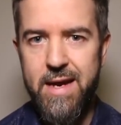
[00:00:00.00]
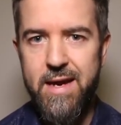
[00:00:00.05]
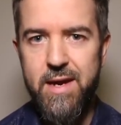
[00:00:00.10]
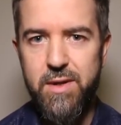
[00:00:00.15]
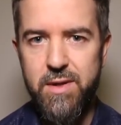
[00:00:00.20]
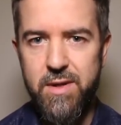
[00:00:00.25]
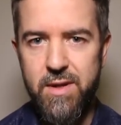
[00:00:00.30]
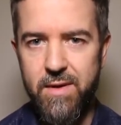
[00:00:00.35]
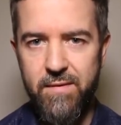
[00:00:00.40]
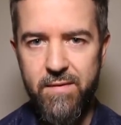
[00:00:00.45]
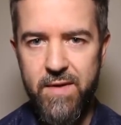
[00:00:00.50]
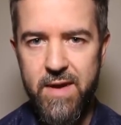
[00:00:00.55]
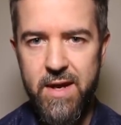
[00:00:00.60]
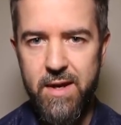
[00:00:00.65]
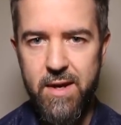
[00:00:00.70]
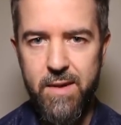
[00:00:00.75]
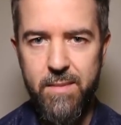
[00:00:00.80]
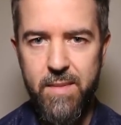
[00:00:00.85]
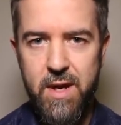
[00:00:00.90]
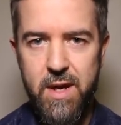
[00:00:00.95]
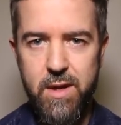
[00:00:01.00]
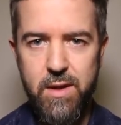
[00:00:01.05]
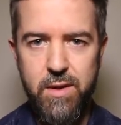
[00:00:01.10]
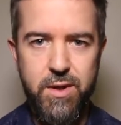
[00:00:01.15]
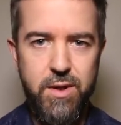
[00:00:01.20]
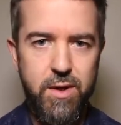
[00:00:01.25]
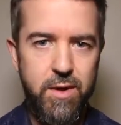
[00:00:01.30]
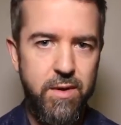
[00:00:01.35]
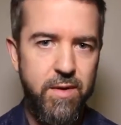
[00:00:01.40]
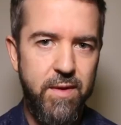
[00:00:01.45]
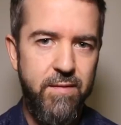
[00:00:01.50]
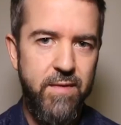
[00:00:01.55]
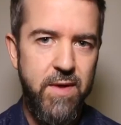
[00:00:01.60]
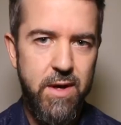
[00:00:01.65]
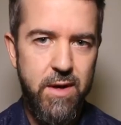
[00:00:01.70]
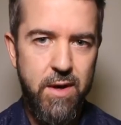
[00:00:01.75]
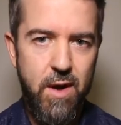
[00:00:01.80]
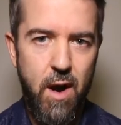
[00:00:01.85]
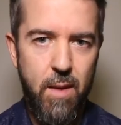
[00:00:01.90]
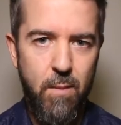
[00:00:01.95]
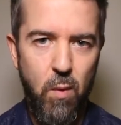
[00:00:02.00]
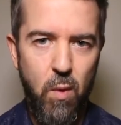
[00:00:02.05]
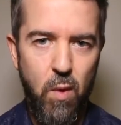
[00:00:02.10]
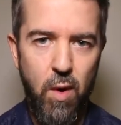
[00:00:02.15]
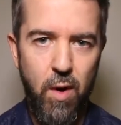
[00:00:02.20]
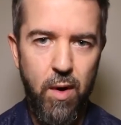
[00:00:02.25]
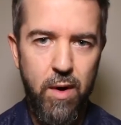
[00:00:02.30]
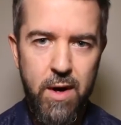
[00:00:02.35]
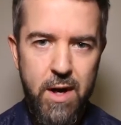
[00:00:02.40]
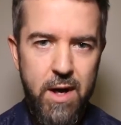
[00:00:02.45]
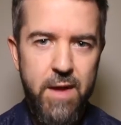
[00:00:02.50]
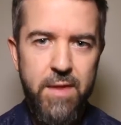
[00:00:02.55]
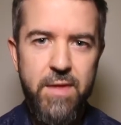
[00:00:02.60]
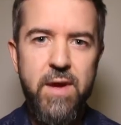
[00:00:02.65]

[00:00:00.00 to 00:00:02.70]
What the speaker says: innocent Vietnamese during the Vietnam War,